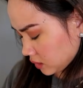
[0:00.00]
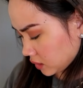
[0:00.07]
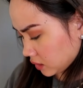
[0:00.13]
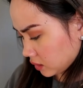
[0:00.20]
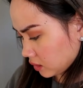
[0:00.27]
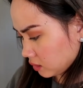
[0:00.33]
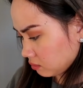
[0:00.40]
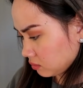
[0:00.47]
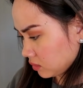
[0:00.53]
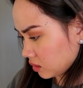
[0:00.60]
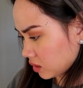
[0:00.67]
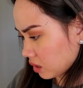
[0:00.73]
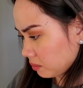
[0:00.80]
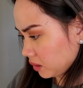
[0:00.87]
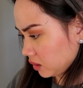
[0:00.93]
Yan, and
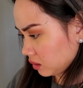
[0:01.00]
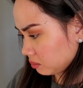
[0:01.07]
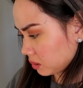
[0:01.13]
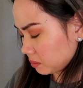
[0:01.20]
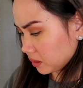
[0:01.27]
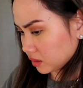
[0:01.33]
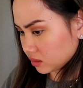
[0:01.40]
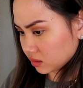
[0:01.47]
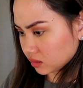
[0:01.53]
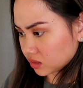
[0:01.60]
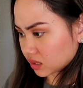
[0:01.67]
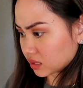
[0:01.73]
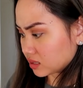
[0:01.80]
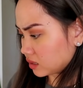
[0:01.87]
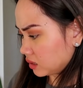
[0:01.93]
dami
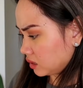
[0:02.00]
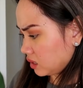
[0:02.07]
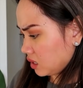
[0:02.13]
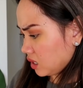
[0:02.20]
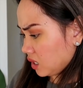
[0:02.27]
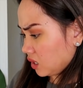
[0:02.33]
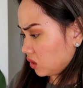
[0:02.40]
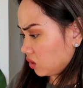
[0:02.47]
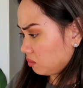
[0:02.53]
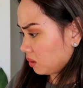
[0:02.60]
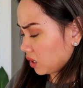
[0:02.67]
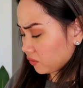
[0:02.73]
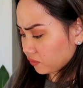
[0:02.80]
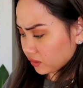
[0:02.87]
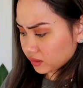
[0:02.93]
nag-message kasi yung
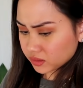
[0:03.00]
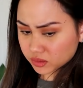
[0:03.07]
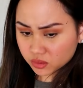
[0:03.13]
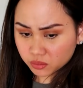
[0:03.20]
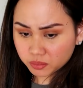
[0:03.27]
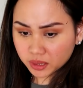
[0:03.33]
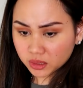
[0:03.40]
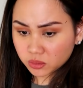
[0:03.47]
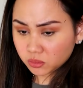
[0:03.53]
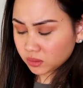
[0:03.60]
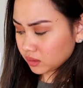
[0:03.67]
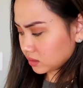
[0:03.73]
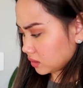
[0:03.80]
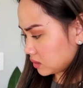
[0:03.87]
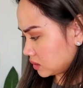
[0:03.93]
mga friends ko ba
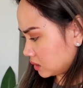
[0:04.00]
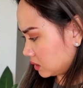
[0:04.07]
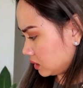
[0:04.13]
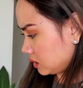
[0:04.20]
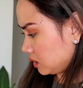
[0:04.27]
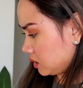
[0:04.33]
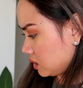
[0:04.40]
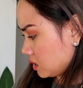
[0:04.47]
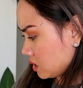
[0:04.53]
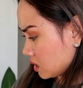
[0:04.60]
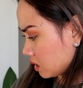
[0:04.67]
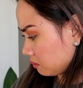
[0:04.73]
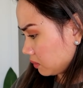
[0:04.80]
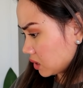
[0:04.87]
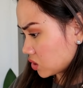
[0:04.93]
doon na sa city,
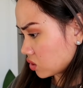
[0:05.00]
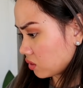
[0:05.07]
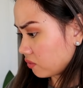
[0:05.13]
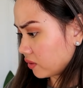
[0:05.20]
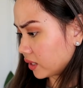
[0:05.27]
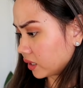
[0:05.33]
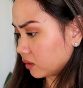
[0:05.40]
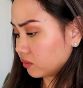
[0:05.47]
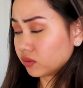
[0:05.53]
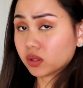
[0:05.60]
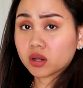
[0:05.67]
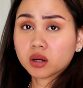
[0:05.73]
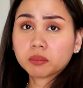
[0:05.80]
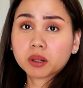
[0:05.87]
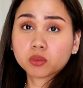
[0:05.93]
I'm not sure if I can
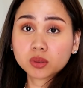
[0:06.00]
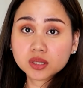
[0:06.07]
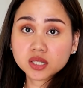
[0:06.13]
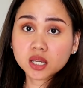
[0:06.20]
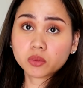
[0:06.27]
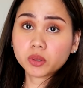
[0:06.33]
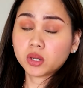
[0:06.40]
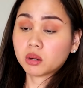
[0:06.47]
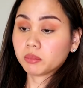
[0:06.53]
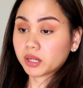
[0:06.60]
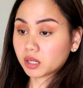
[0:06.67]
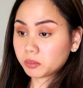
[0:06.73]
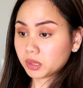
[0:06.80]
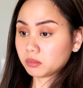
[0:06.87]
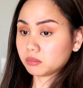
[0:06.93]
vlog, but we'll see how we go. I'm
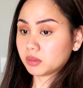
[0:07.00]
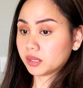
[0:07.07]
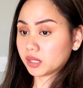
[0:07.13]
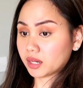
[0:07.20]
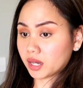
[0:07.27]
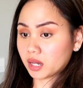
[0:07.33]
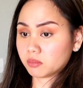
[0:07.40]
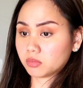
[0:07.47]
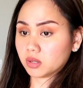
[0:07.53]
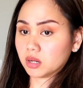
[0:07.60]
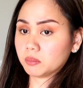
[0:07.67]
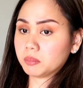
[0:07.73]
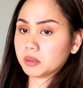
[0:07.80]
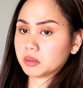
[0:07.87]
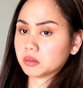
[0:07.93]
grabbing my
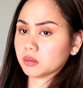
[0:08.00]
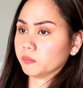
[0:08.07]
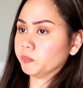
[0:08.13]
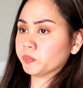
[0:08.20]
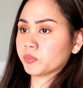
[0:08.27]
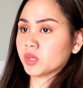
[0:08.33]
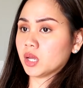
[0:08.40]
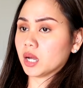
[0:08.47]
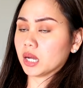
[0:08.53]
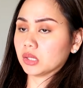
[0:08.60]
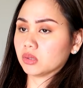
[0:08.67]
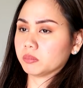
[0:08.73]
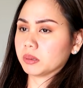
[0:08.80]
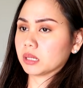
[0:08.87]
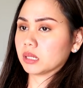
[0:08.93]
camera, pero
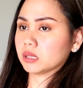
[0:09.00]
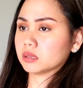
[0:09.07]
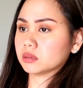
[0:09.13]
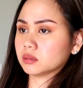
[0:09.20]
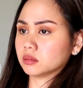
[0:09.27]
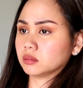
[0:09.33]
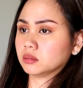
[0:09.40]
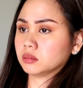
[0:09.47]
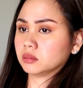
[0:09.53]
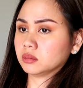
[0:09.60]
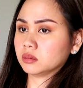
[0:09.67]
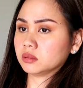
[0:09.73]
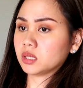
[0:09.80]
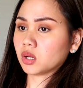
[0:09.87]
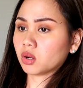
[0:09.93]
ano parang
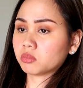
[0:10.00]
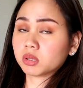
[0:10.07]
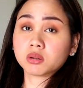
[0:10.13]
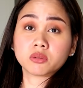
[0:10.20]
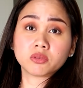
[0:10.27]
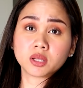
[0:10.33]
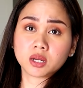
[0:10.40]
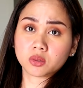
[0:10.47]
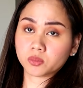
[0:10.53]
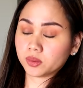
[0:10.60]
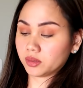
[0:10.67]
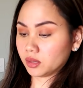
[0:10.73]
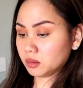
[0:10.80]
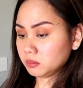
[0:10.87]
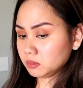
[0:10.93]
hindi ako mag-vlog
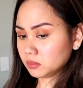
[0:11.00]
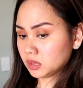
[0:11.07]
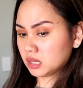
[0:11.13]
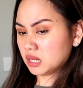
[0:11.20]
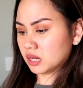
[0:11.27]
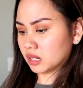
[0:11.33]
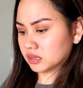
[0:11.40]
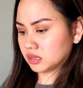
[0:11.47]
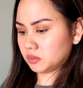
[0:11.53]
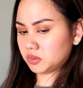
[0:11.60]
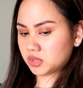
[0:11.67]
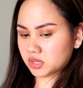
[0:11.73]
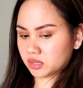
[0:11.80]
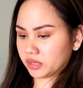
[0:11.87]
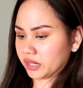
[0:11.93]
with them. Kasi
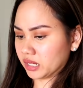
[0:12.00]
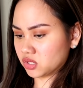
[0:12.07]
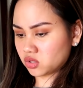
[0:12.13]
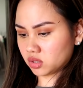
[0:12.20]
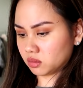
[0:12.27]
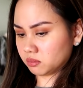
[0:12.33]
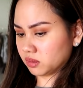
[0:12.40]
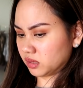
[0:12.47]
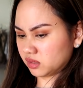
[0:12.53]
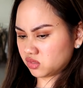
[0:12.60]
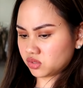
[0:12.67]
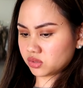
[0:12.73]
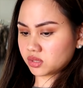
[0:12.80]
we're just gonna catch up, like